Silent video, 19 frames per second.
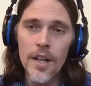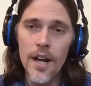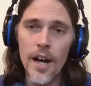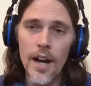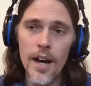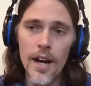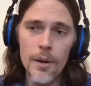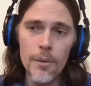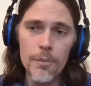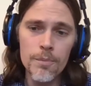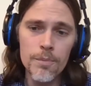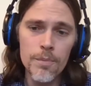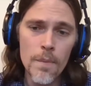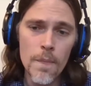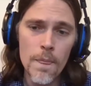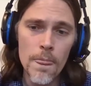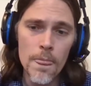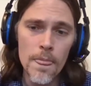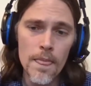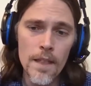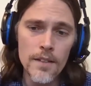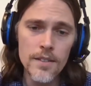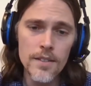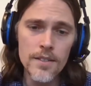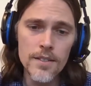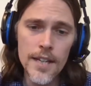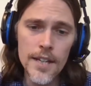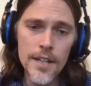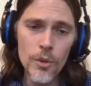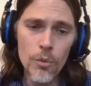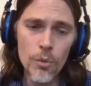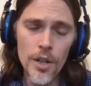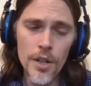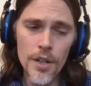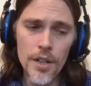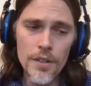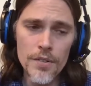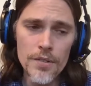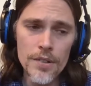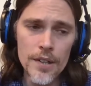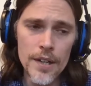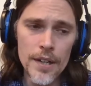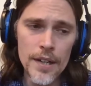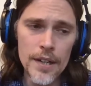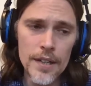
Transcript: Um, and the second one is, uh,